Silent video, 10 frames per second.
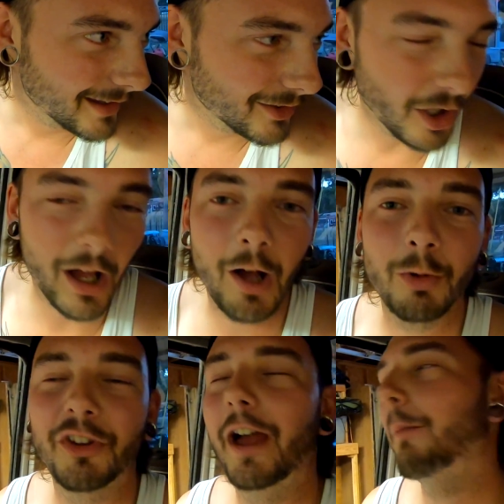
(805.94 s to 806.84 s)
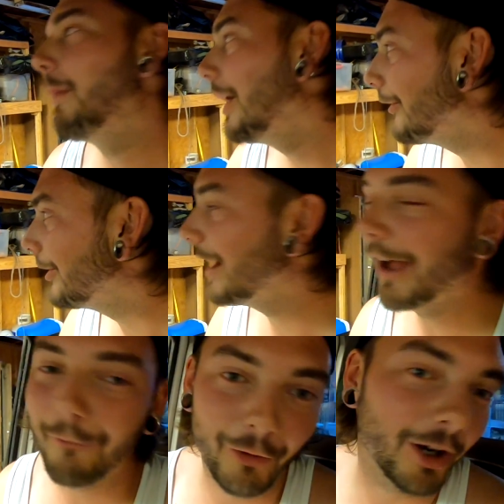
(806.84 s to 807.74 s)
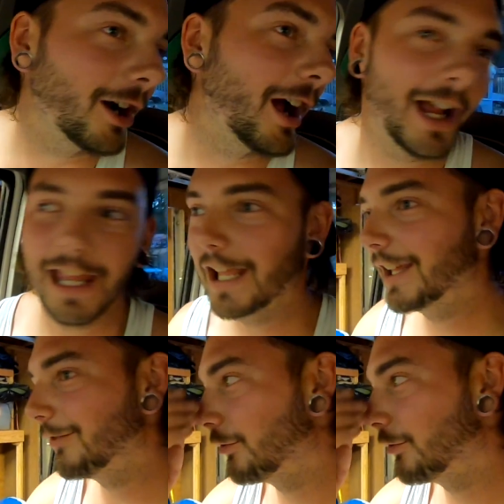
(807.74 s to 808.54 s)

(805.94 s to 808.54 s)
So I was like, mother effer, I can't